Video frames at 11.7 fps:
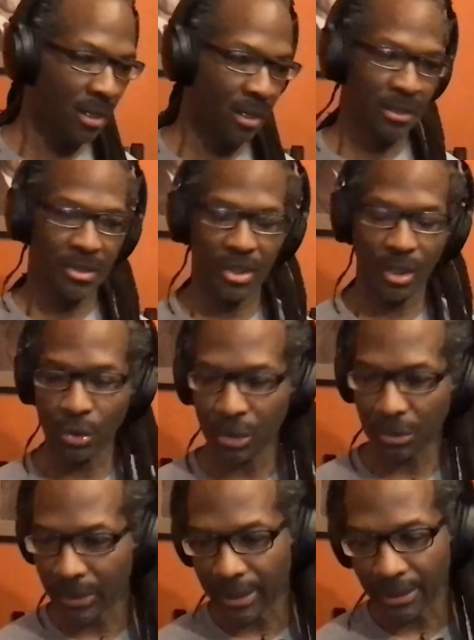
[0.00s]

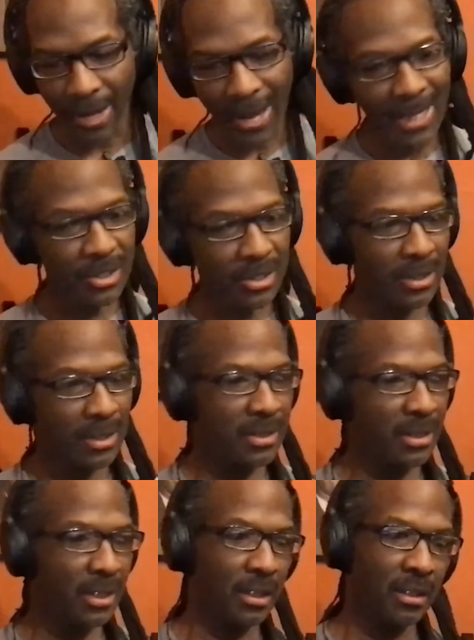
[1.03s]
social interactions.
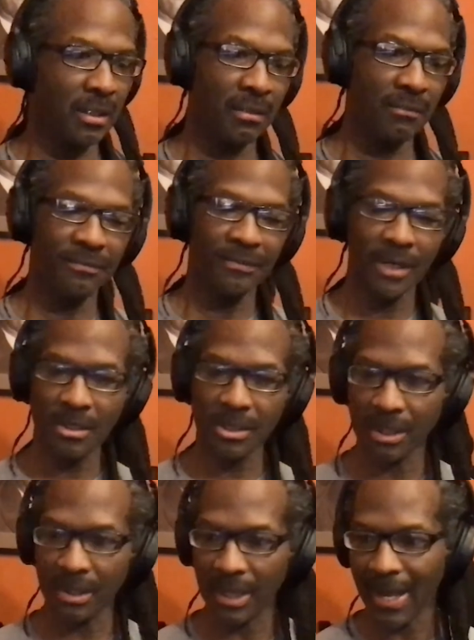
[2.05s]
It can
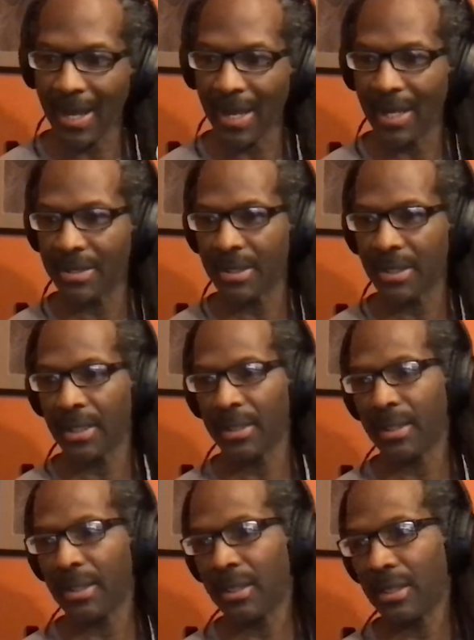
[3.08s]
function as an
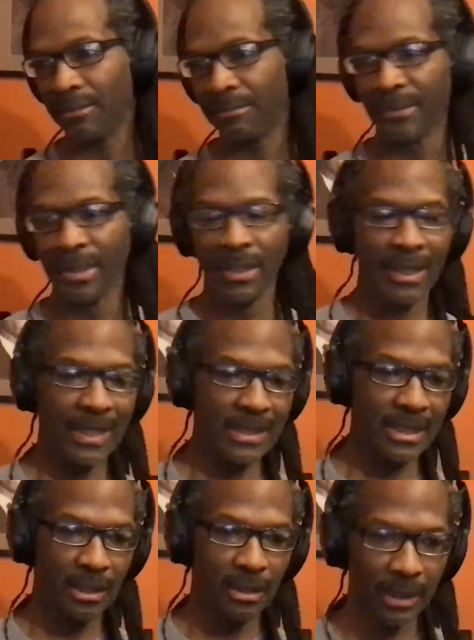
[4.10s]

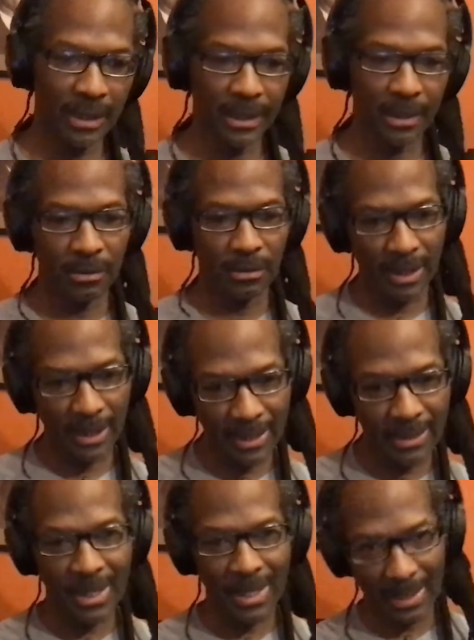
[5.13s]
anxiolytic or
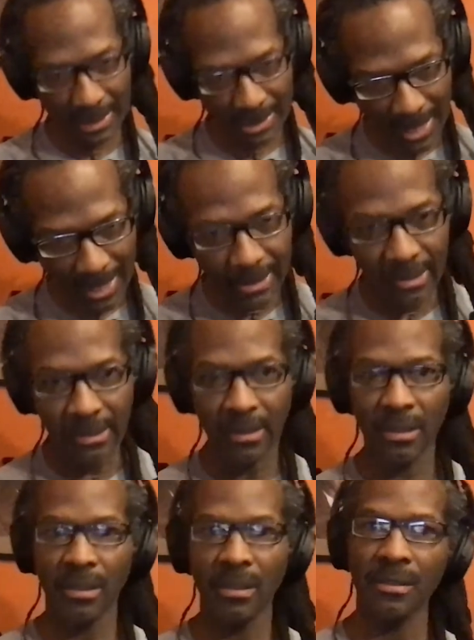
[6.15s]
anti-anxiety
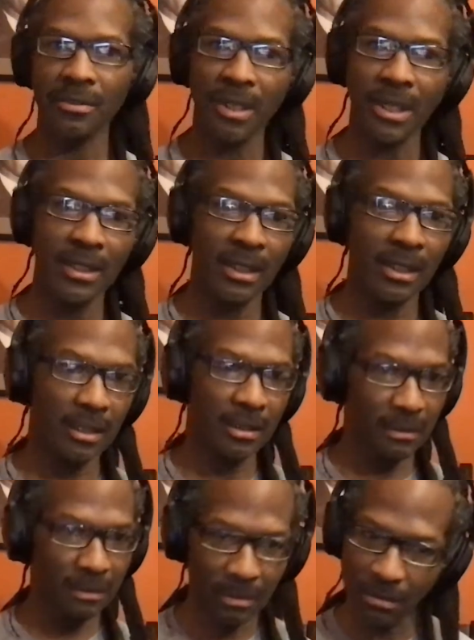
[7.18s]
drug. It can,
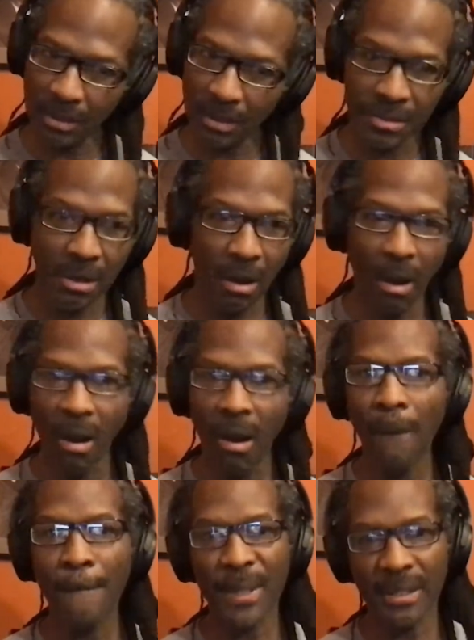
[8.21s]
those are
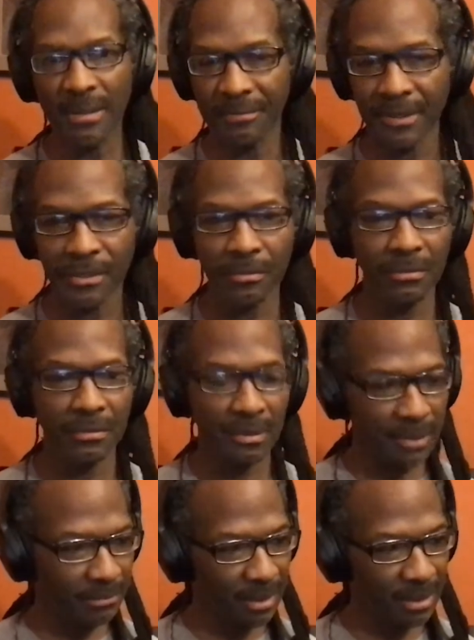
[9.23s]
all can
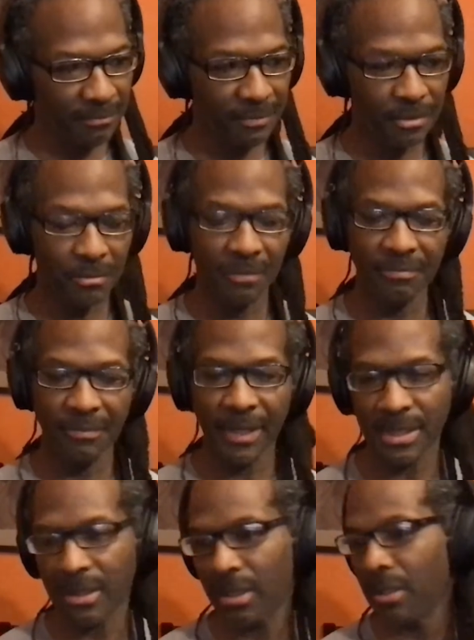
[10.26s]
be beneficial effects.
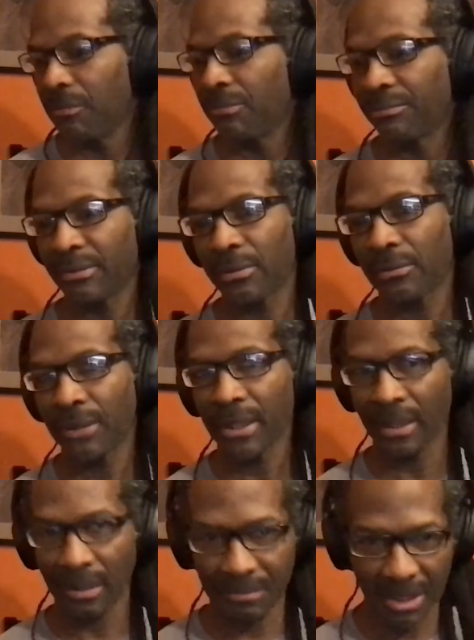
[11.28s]
And then if we
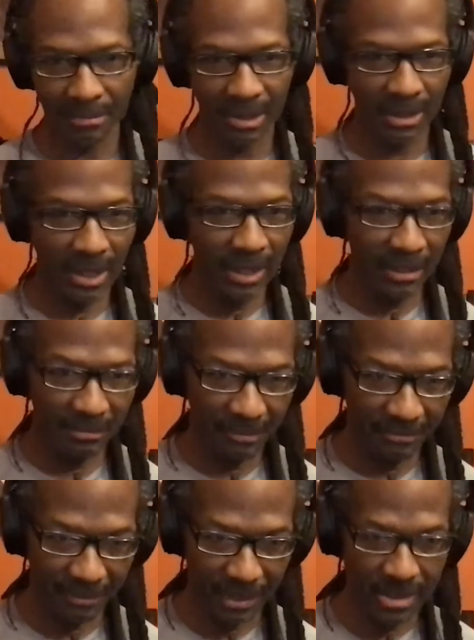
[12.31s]
think of some of the negative
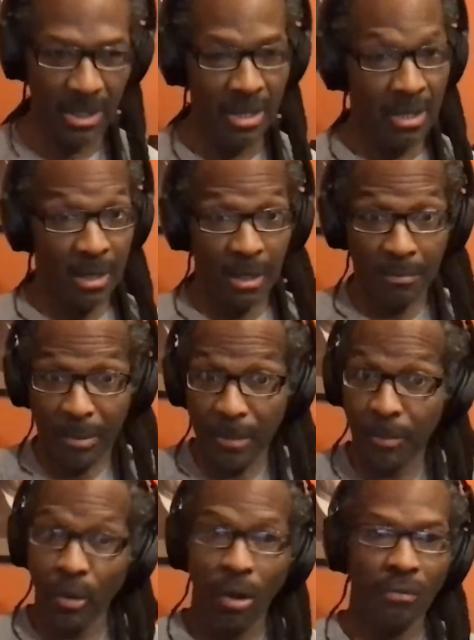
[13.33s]
effects, if
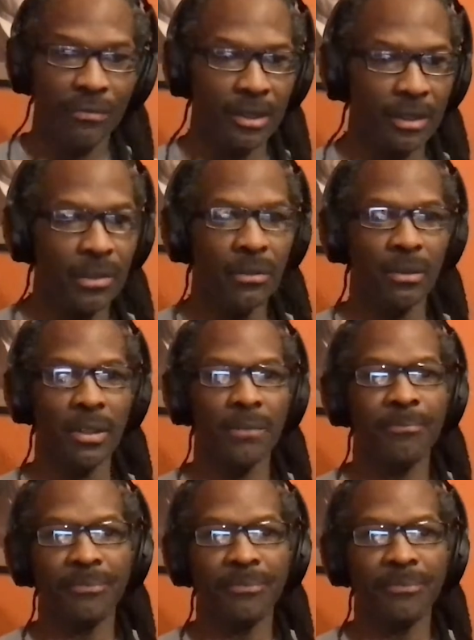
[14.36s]
people overdo it,